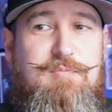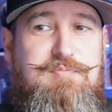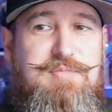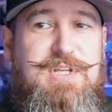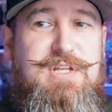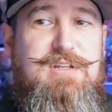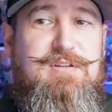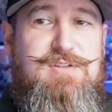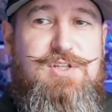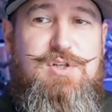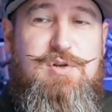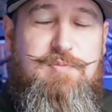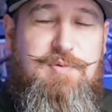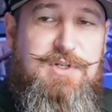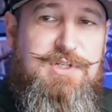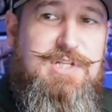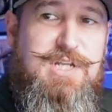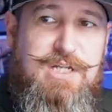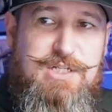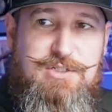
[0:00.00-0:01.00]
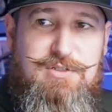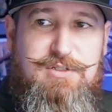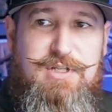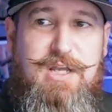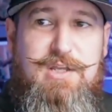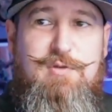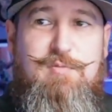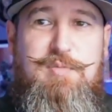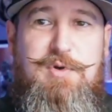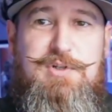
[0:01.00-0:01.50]
being super intentional in
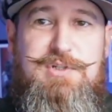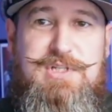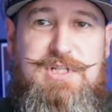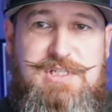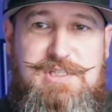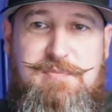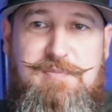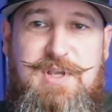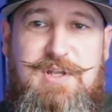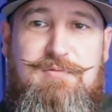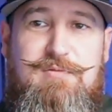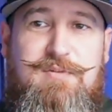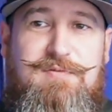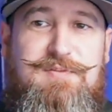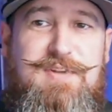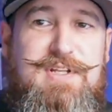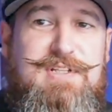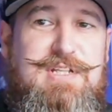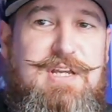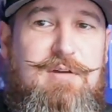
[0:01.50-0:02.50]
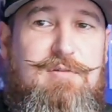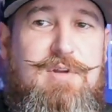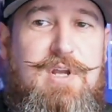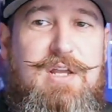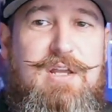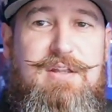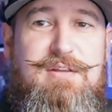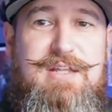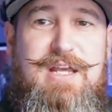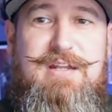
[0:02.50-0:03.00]
how you participate, and reflect how
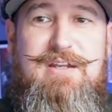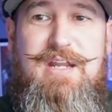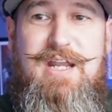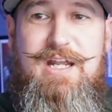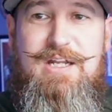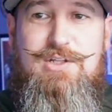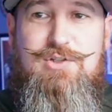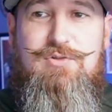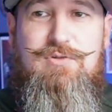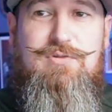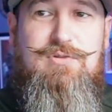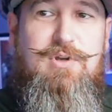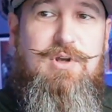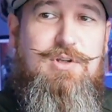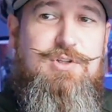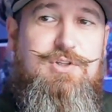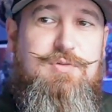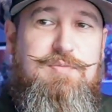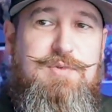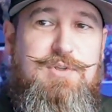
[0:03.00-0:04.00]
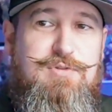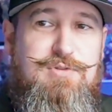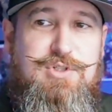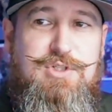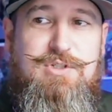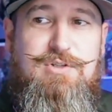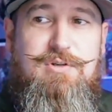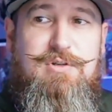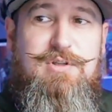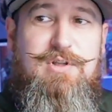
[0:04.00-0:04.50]
that natural
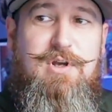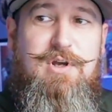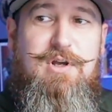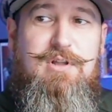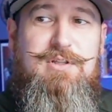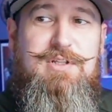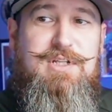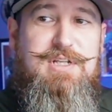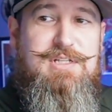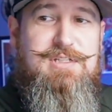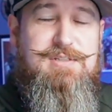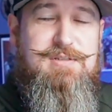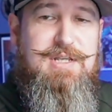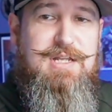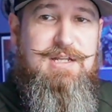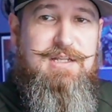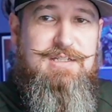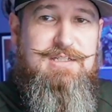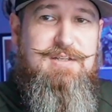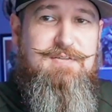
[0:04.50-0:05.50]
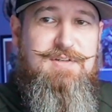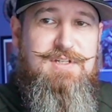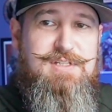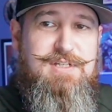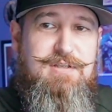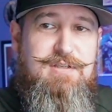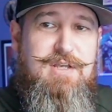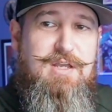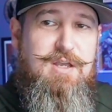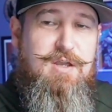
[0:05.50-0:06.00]
contribution during the holidays and activities,
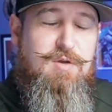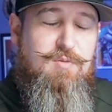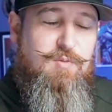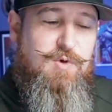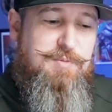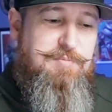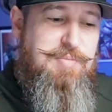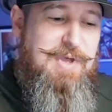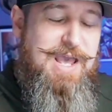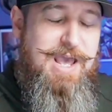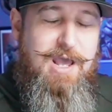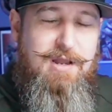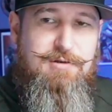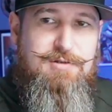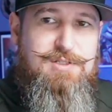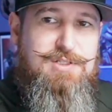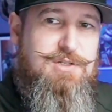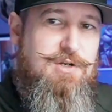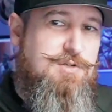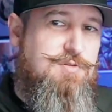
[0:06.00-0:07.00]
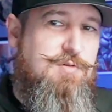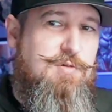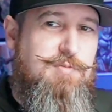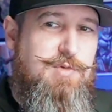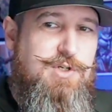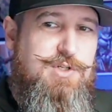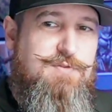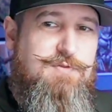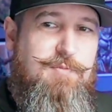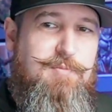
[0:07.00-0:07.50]
like what patterns start to
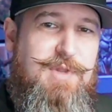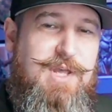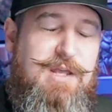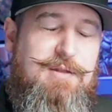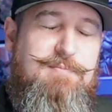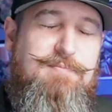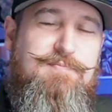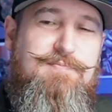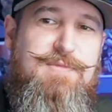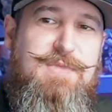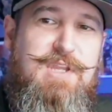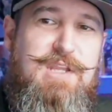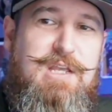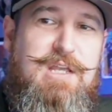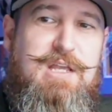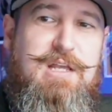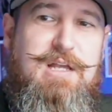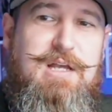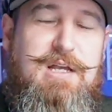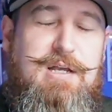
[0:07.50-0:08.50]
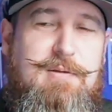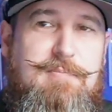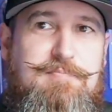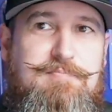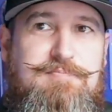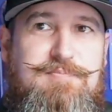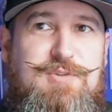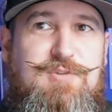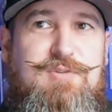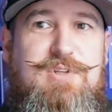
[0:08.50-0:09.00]
emerge from that.
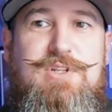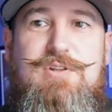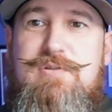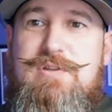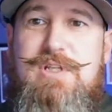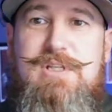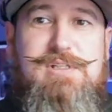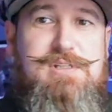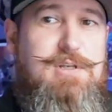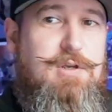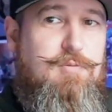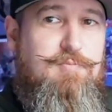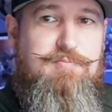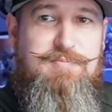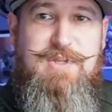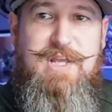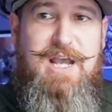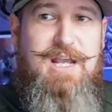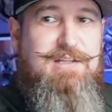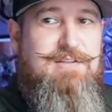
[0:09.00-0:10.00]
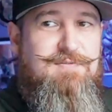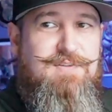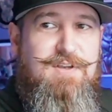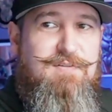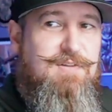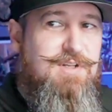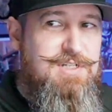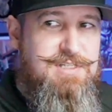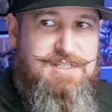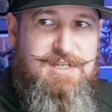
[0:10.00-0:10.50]
You can do things, the act of
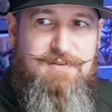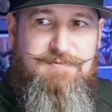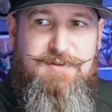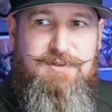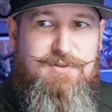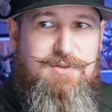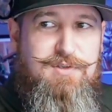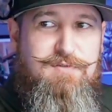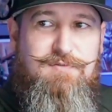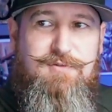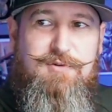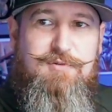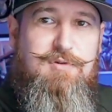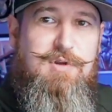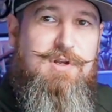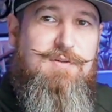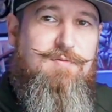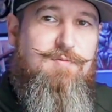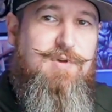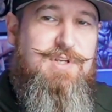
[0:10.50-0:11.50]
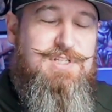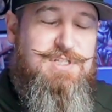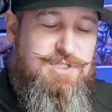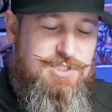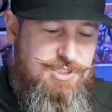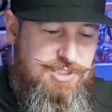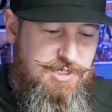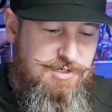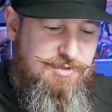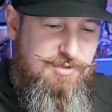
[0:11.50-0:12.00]
giving itself and looking for creative ways to
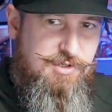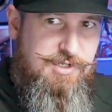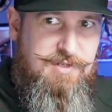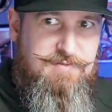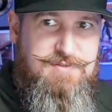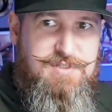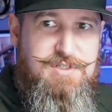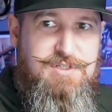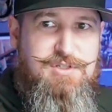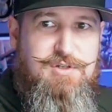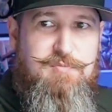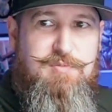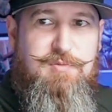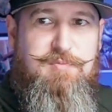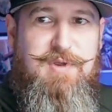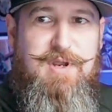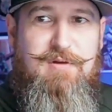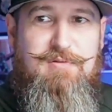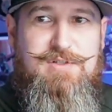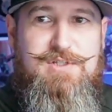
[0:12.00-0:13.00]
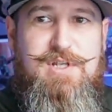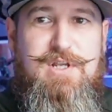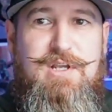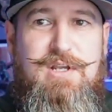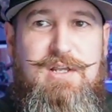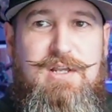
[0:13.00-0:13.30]
share your gifts and superpowers,